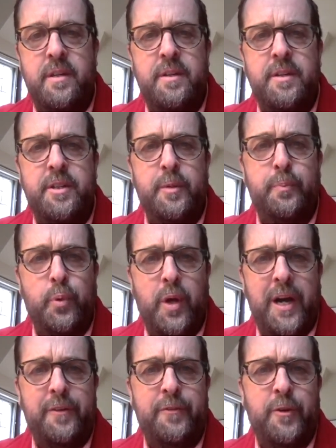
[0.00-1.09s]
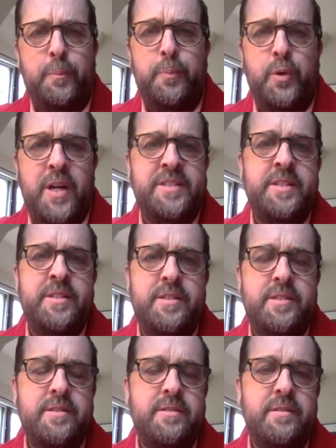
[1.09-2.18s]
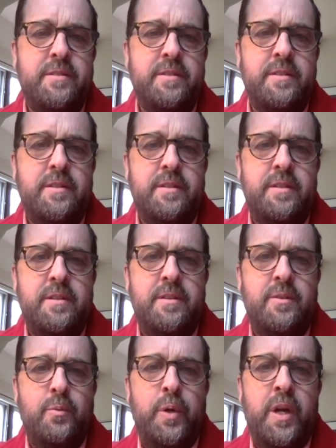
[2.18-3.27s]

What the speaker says: your prayerful presence. We